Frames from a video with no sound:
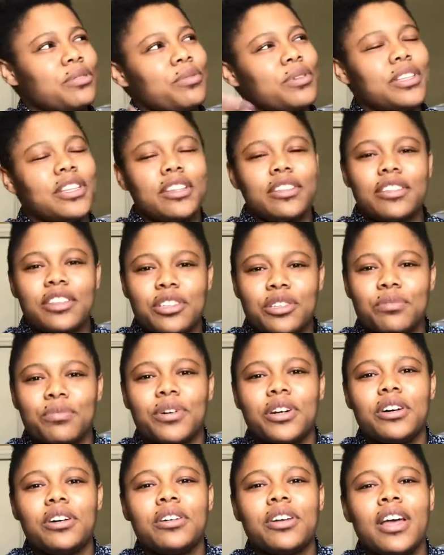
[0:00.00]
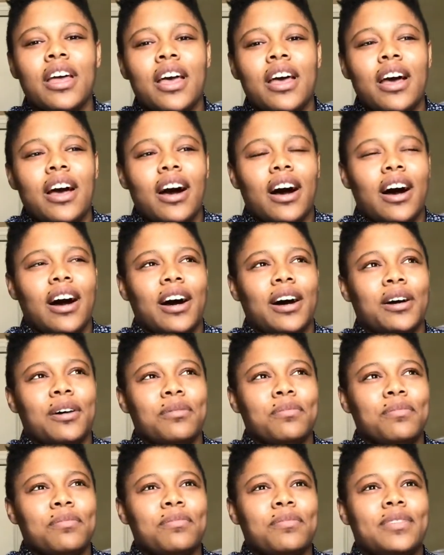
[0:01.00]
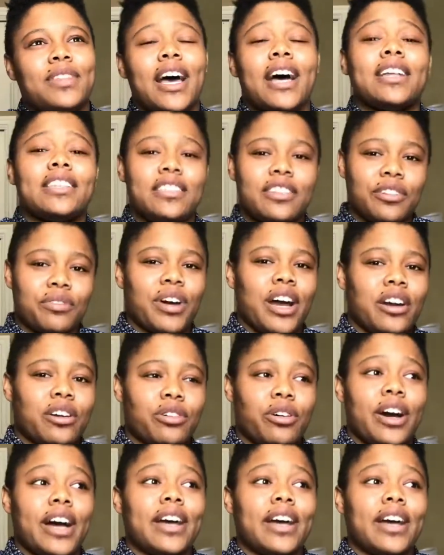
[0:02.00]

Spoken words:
within this world, that's the radical